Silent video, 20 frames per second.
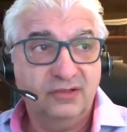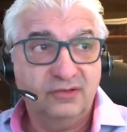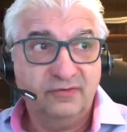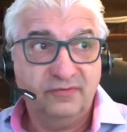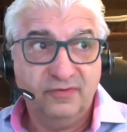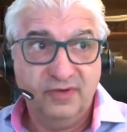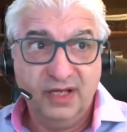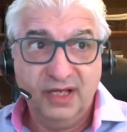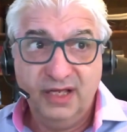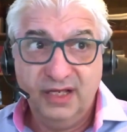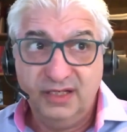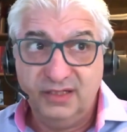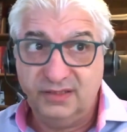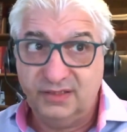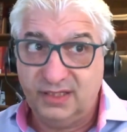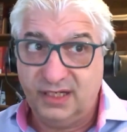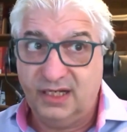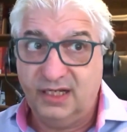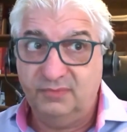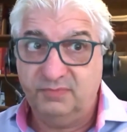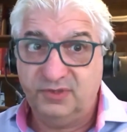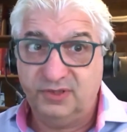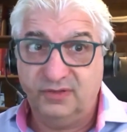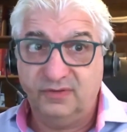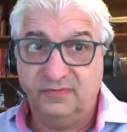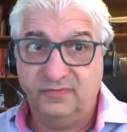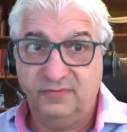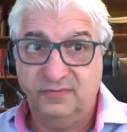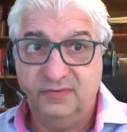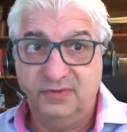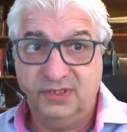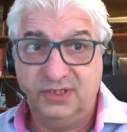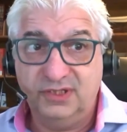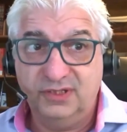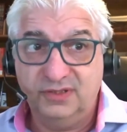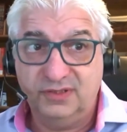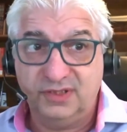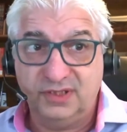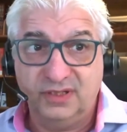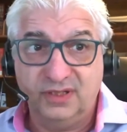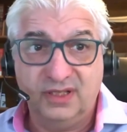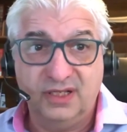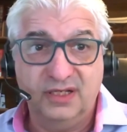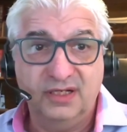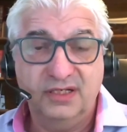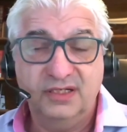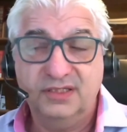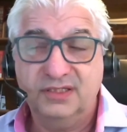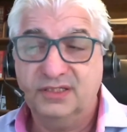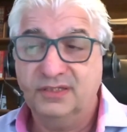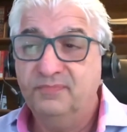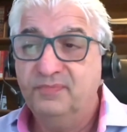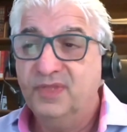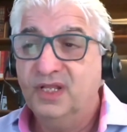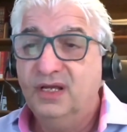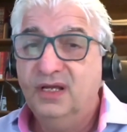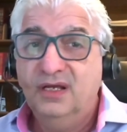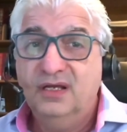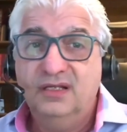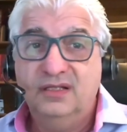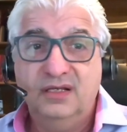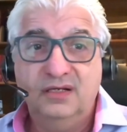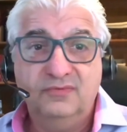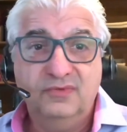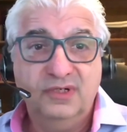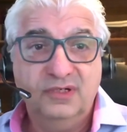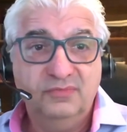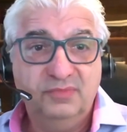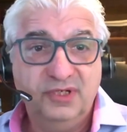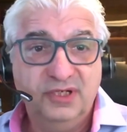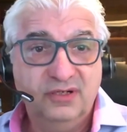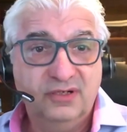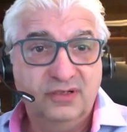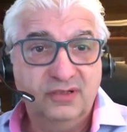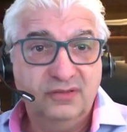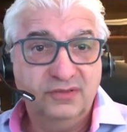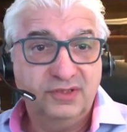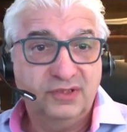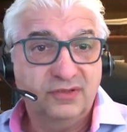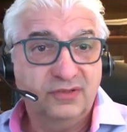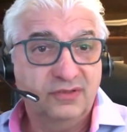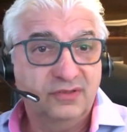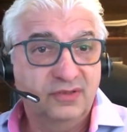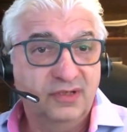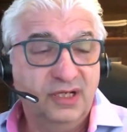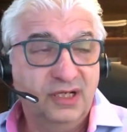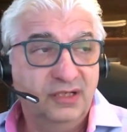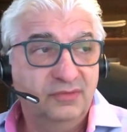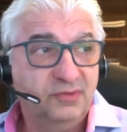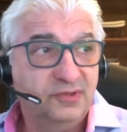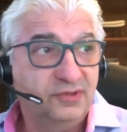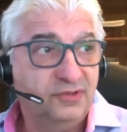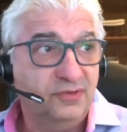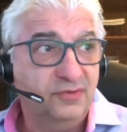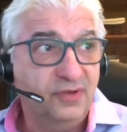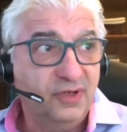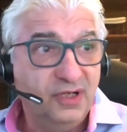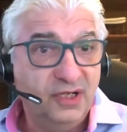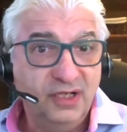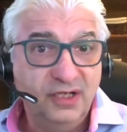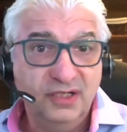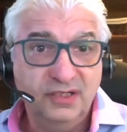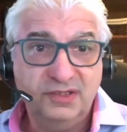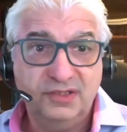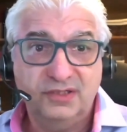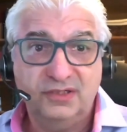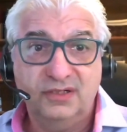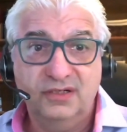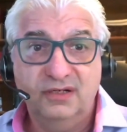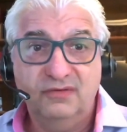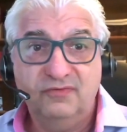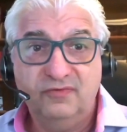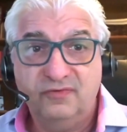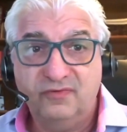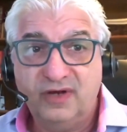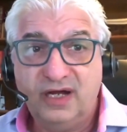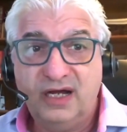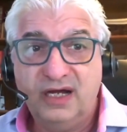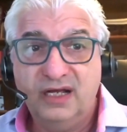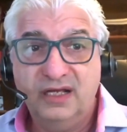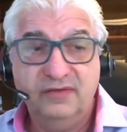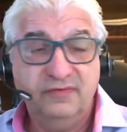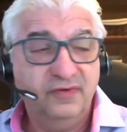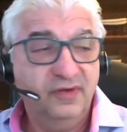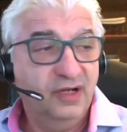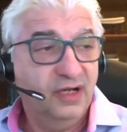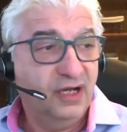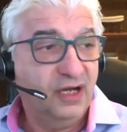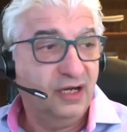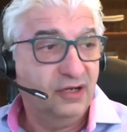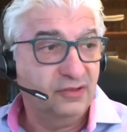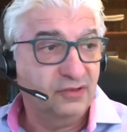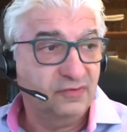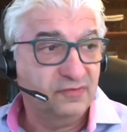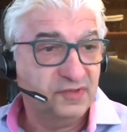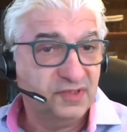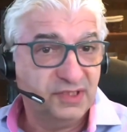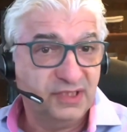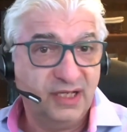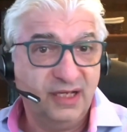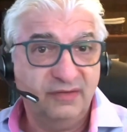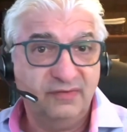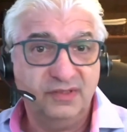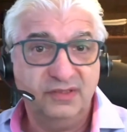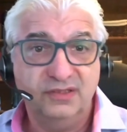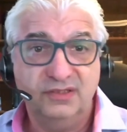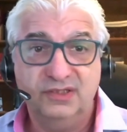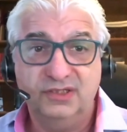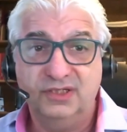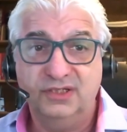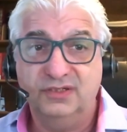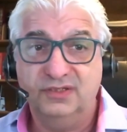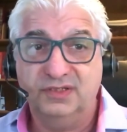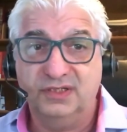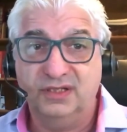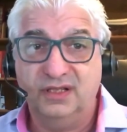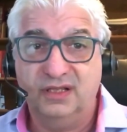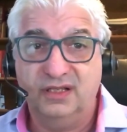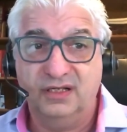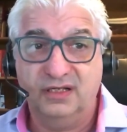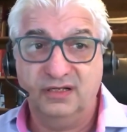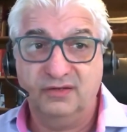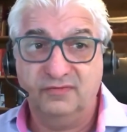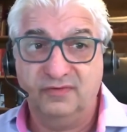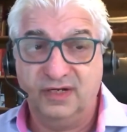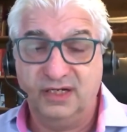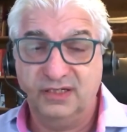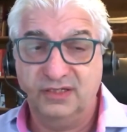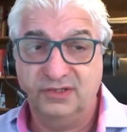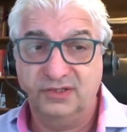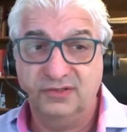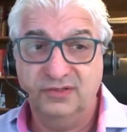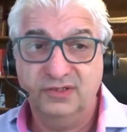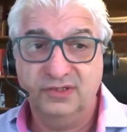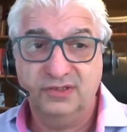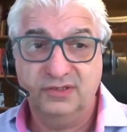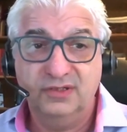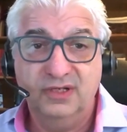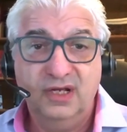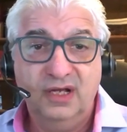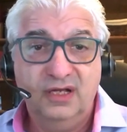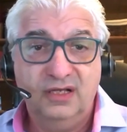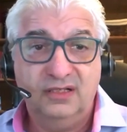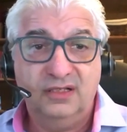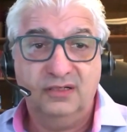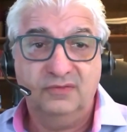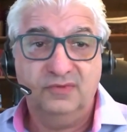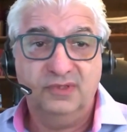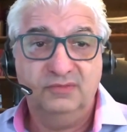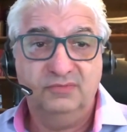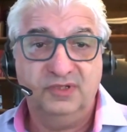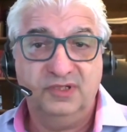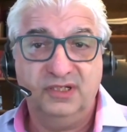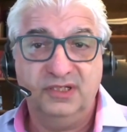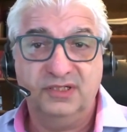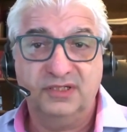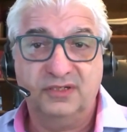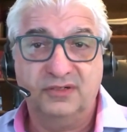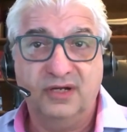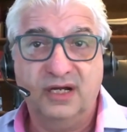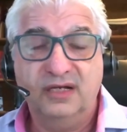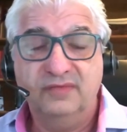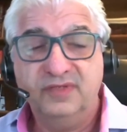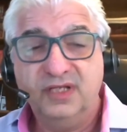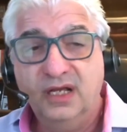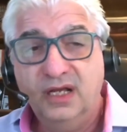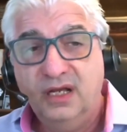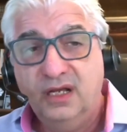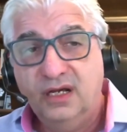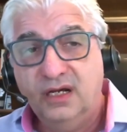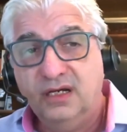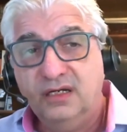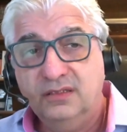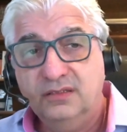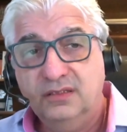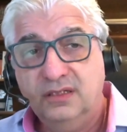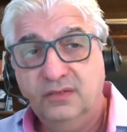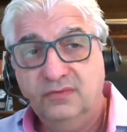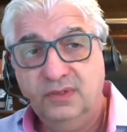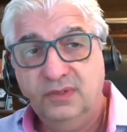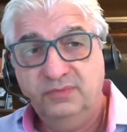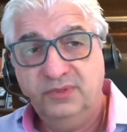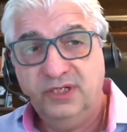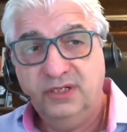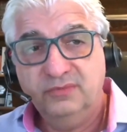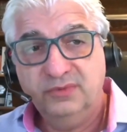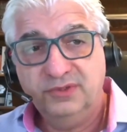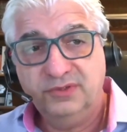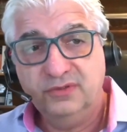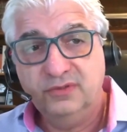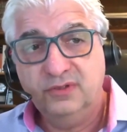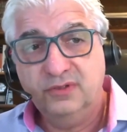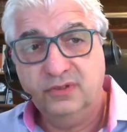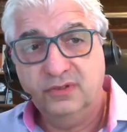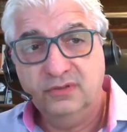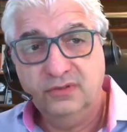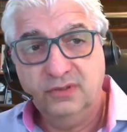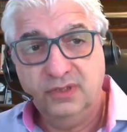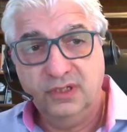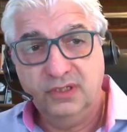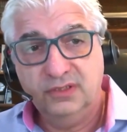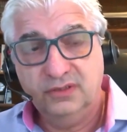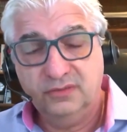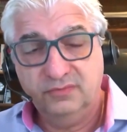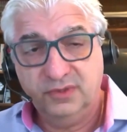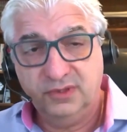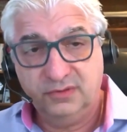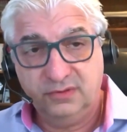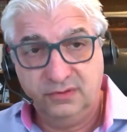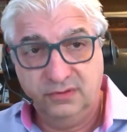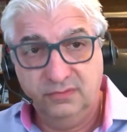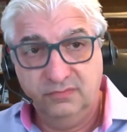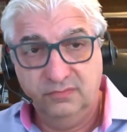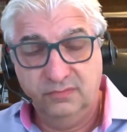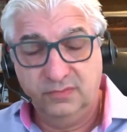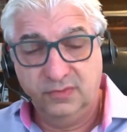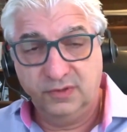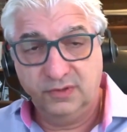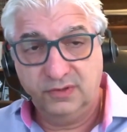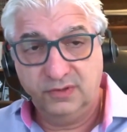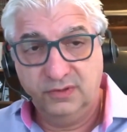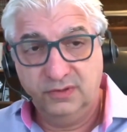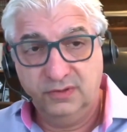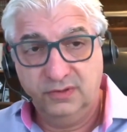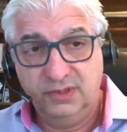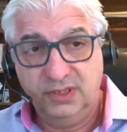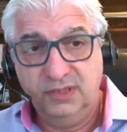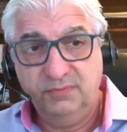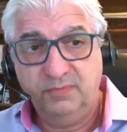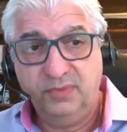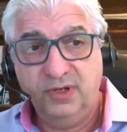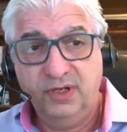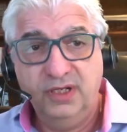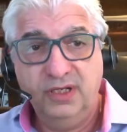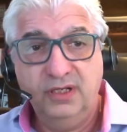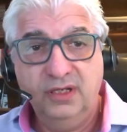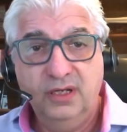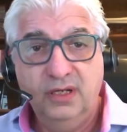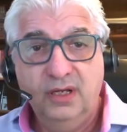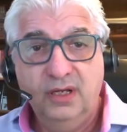of 8 types of geosynthetics. They will be also able to list 5 out of 7 geosynthetic functions that will be described, and they will be able to go a little bit more deeply